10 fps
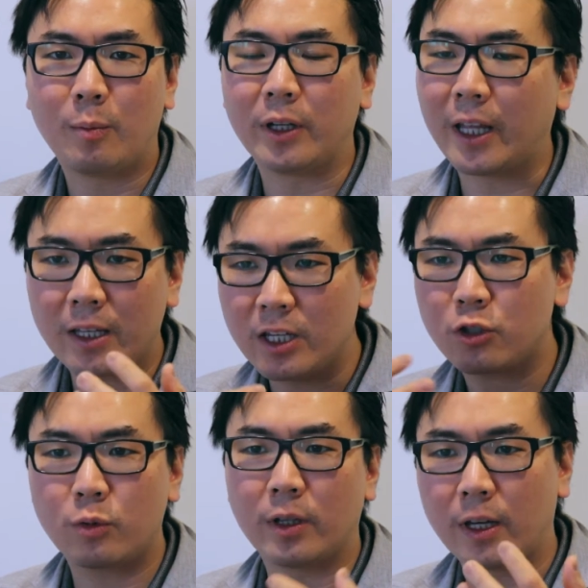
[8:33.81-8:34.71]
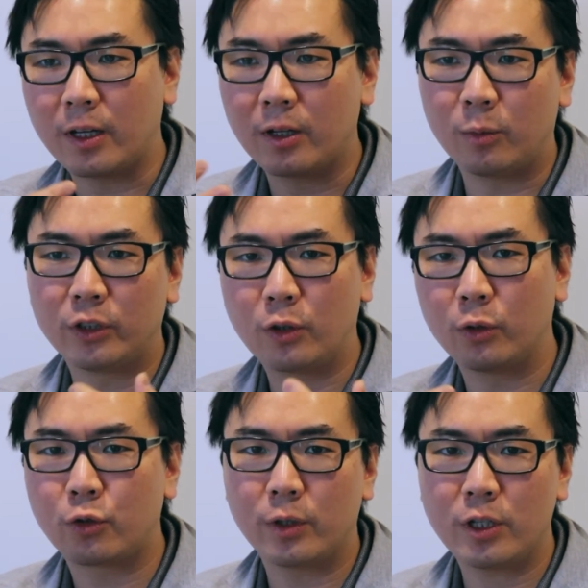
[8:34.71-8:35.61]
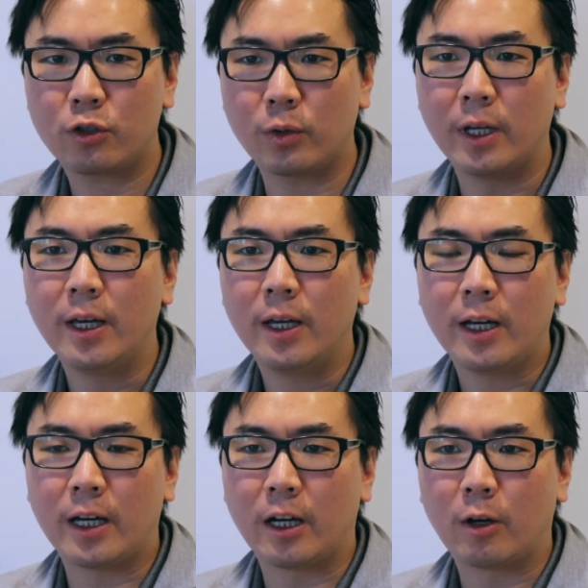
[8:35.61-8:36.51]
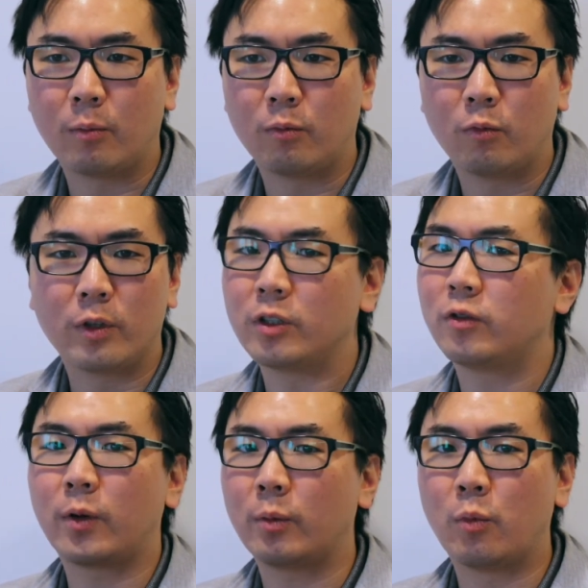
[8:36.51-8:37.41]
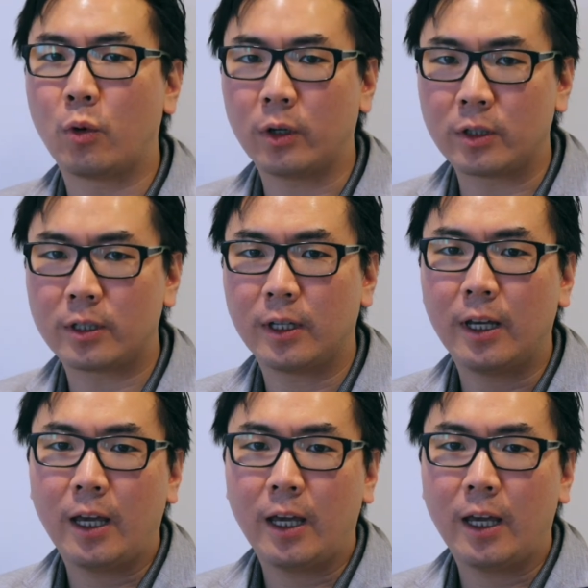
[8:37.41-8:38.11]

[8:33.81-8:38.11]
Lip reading: But that history, that multicultural history, is very important.